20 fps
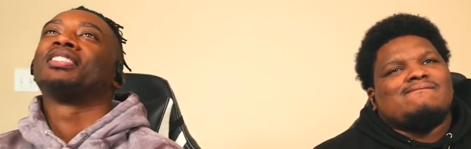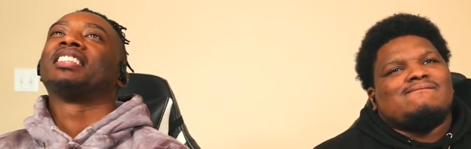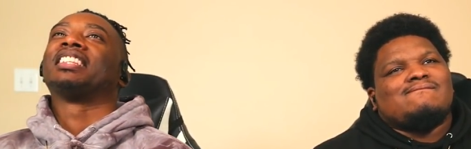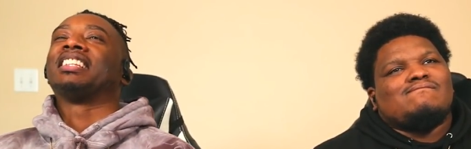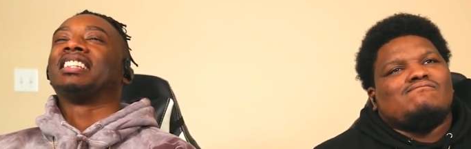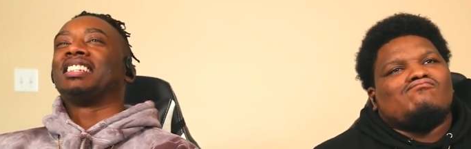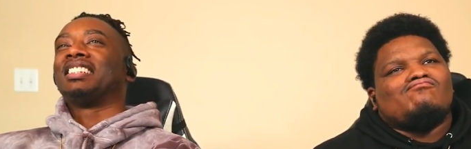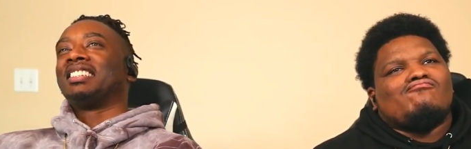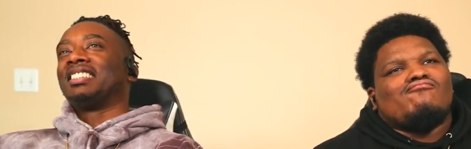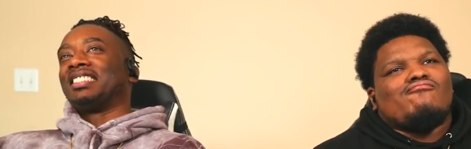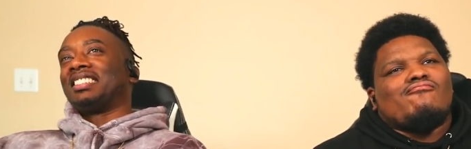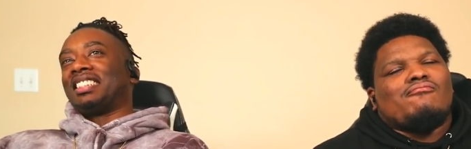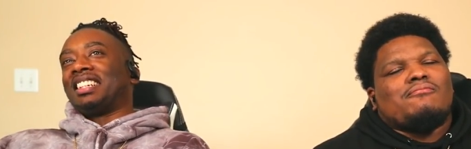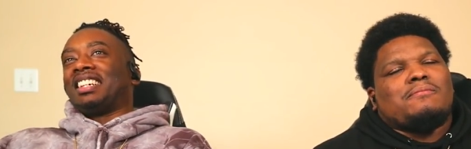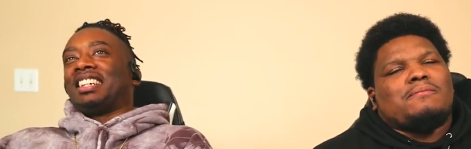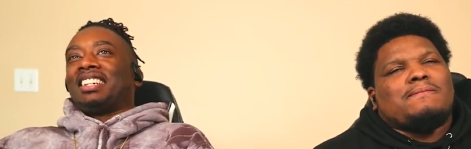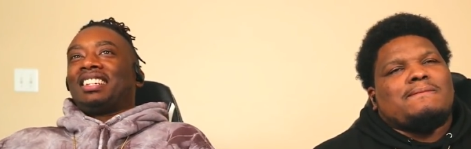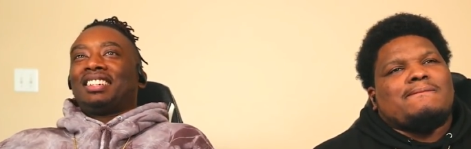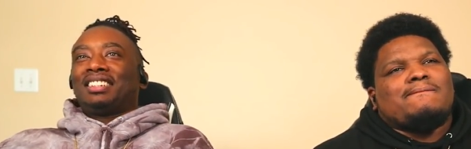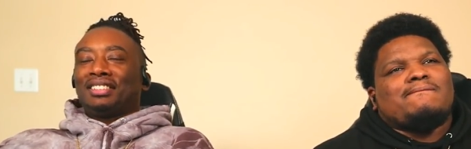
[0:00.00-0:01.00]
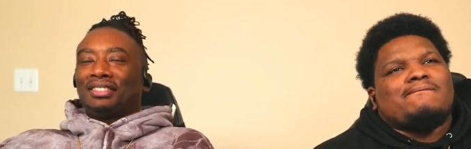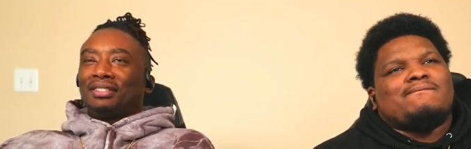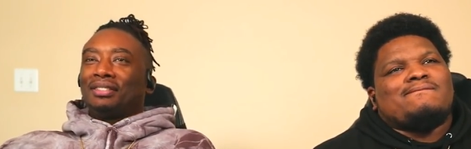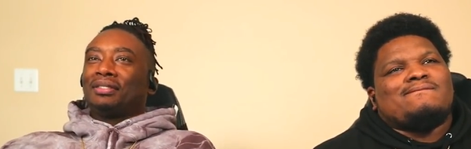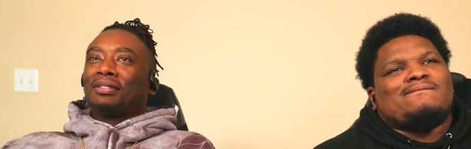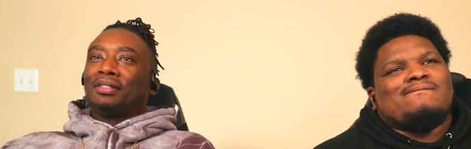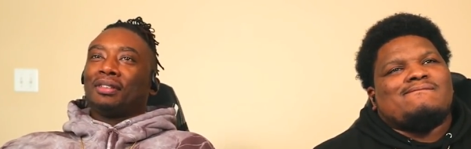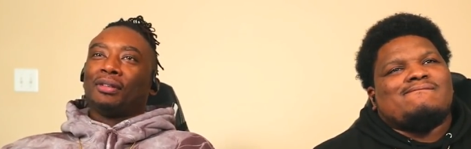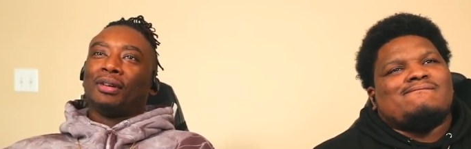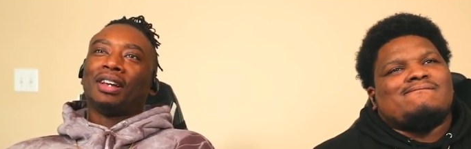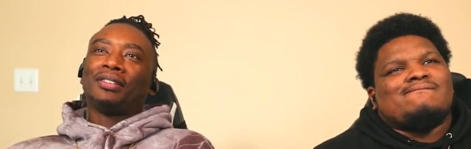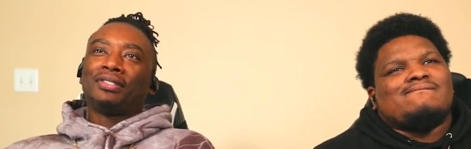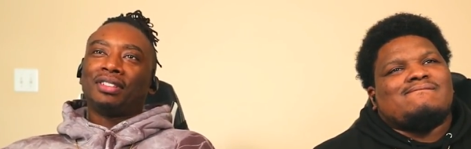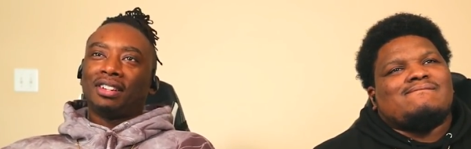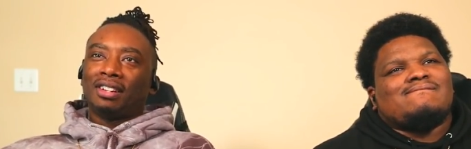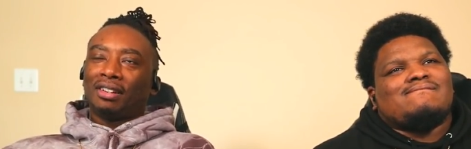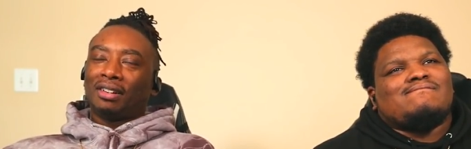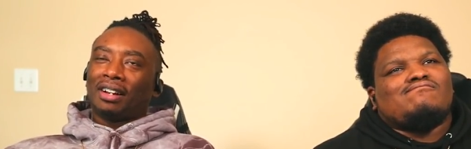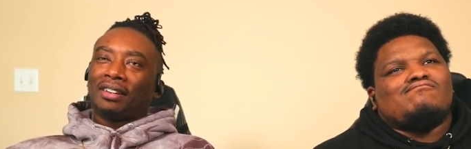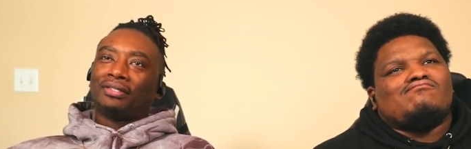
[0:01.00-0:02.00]
Speaker 1: You know what I'm saying? Wifey
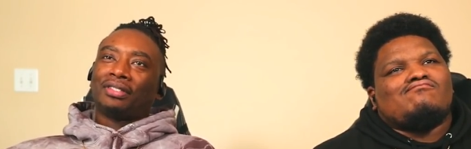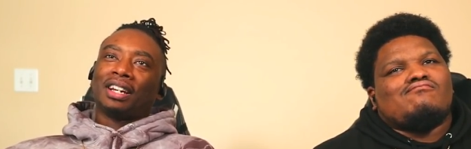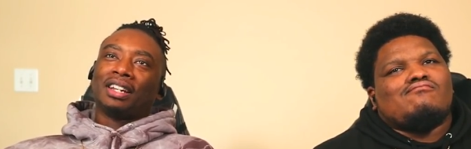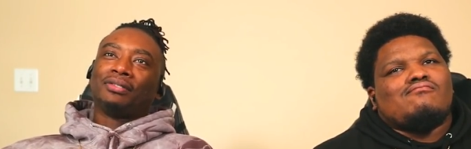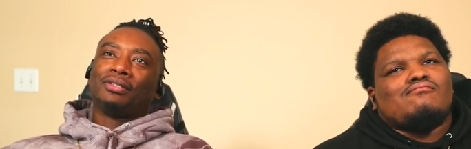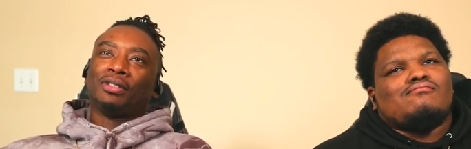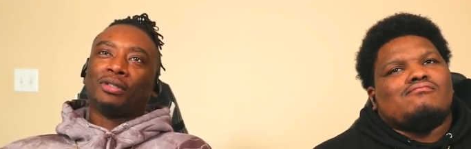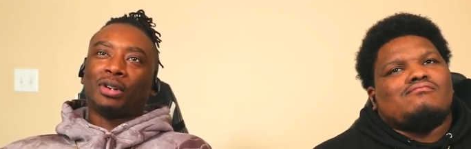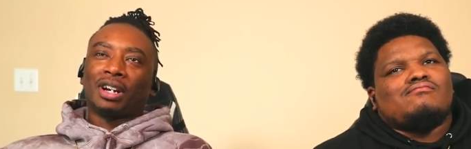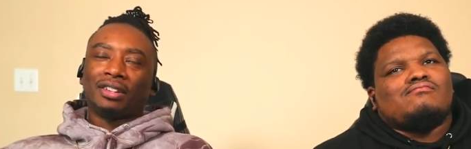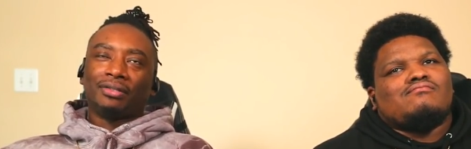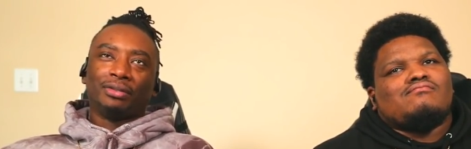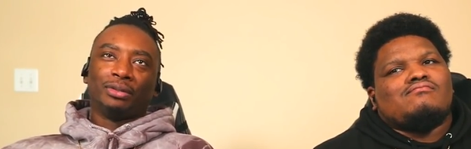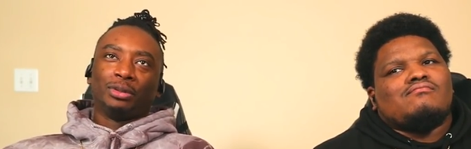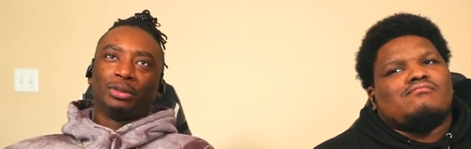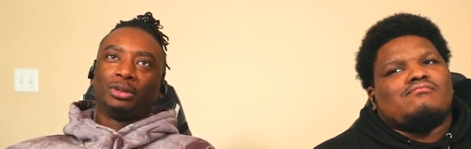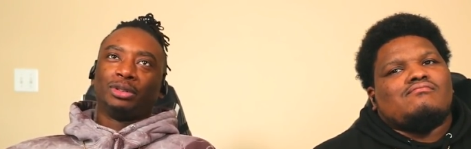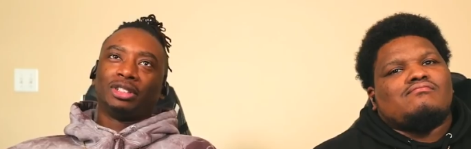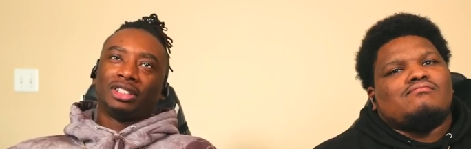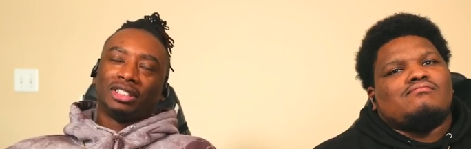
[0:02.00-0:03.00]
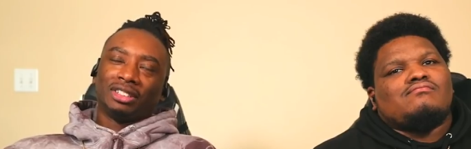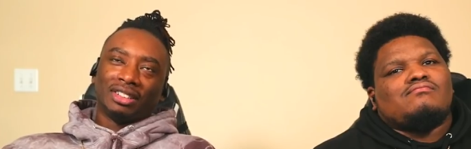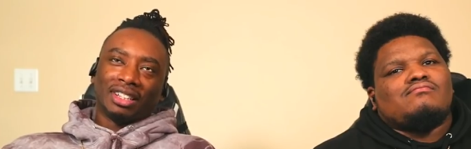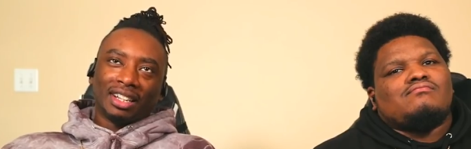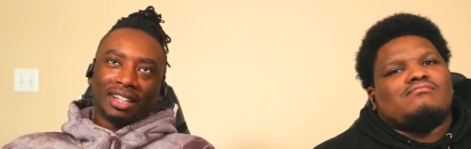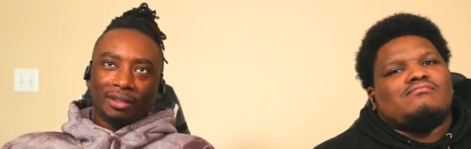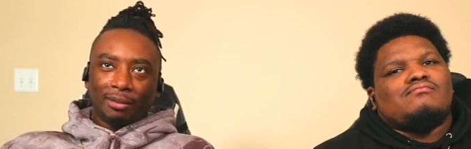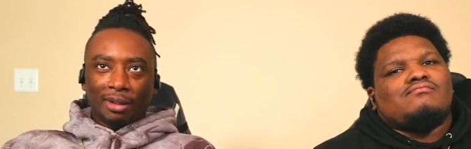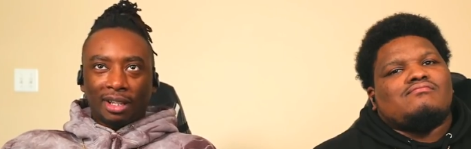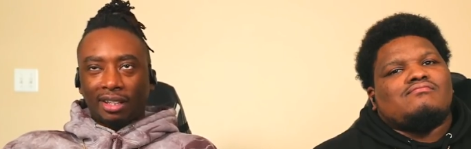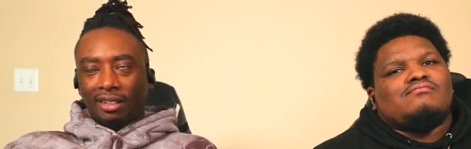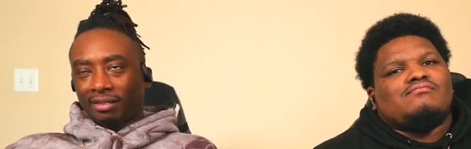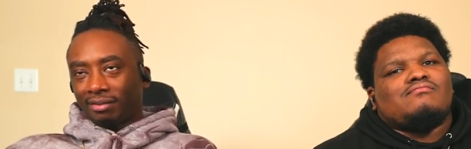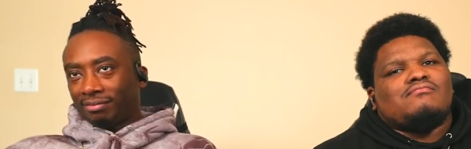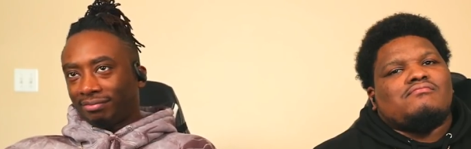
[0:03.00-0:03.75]
know I fight for wifey moves on anime.